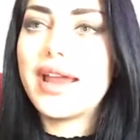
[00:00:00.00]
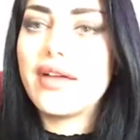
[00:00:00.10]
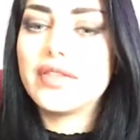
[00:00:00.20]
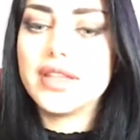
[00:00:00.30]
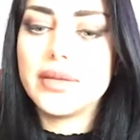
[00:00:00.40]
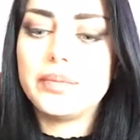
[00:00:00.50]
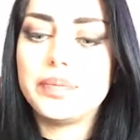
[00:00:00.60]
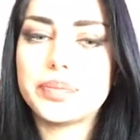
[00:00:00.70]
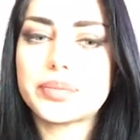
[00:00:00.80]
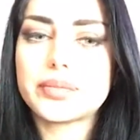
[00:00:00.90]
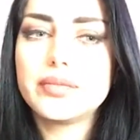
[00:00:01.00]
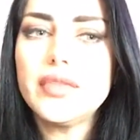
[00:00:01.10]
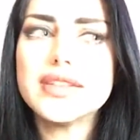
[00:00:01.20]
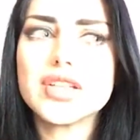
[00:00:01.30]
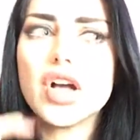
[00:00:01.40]
have the,
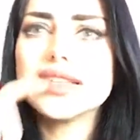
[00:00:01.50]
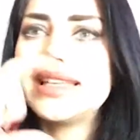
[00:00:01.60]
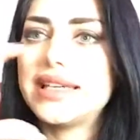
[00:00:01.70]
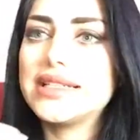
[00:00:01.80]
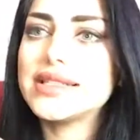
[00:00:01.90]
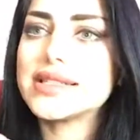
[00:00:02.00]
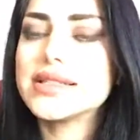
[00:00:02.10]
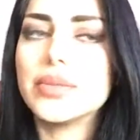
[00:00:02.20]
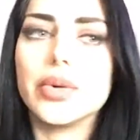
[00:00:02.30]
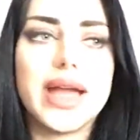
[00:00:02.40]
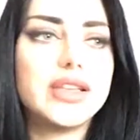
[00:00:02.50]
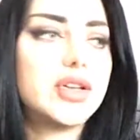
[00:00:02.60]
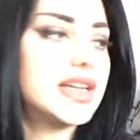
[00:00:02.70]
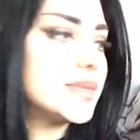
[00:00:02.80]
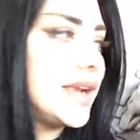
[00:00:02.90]
it's called Kiss, the brand. You
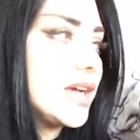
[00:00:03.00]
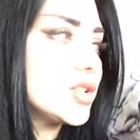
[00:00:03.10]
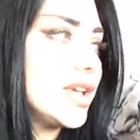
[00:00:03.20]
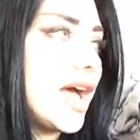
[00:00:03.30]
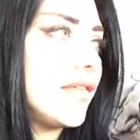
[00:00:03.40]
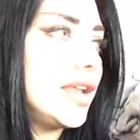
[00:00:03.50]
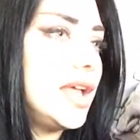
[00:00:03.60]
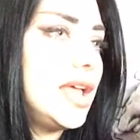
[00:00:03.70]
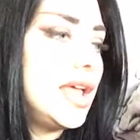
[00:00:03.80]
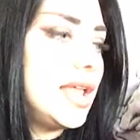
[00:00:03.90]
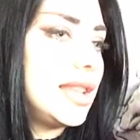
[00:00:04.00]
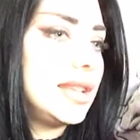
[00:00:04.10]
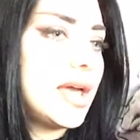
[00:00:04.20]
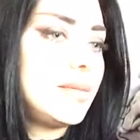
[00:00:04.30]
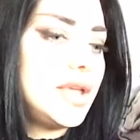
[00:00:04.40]
guys might actually have it.
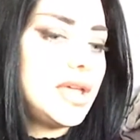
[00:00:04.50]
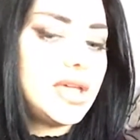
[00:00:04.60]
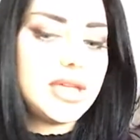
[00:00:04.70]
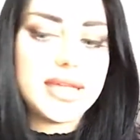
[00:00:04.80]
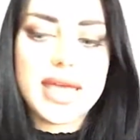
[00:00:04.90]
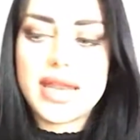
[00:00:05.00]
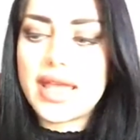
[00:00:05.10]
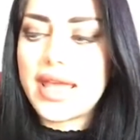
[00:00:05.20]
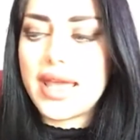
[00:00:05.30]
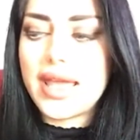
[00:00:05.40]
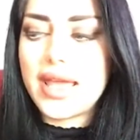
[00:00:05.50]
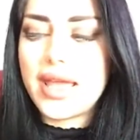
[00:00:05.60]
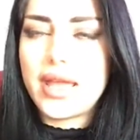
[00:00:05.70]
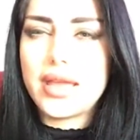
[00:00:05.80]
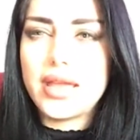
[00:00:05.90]
Let me get
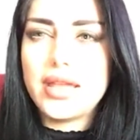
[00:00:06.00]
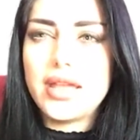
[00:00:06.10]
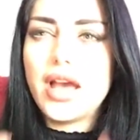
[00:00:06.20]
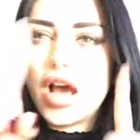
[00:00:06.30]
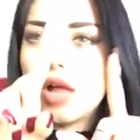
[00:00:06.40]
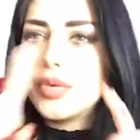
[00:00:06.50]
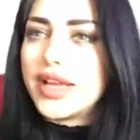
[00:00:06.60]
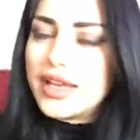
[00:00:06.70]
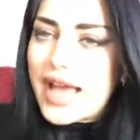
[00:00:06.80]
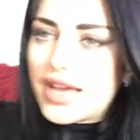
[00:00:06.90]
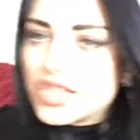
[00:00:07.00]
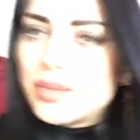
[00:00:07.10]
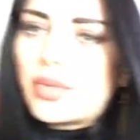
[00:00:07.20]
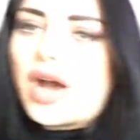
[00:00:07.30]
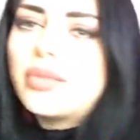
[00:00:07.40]
a, I'll bring it. I actually
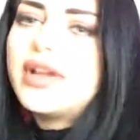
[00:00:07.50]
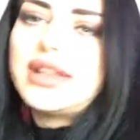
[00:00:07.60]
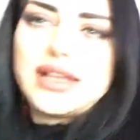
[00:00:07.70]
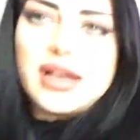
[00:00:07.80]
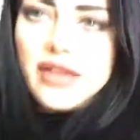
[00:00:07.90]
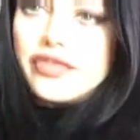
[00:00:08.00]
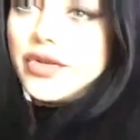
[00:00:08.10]
bought one like a few